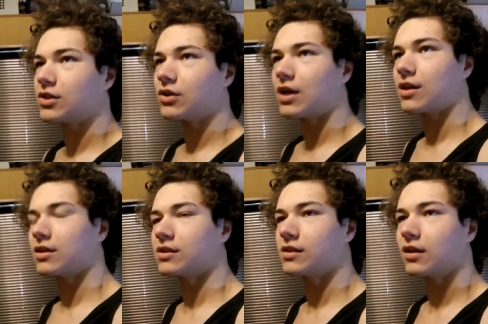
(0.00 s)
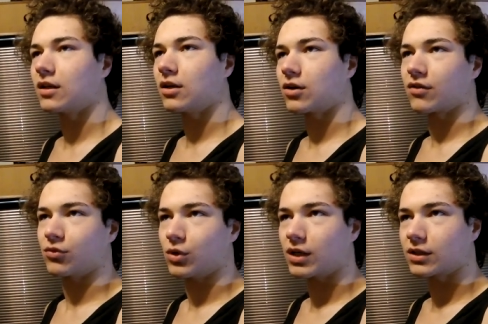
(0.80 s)
So yeah, there's still a lot of
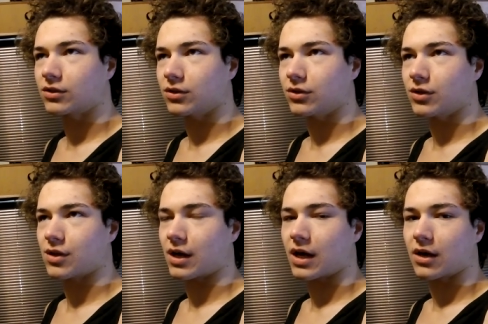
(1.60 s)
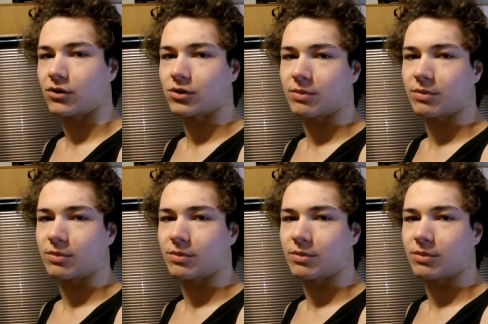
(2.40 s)
work to do in the house,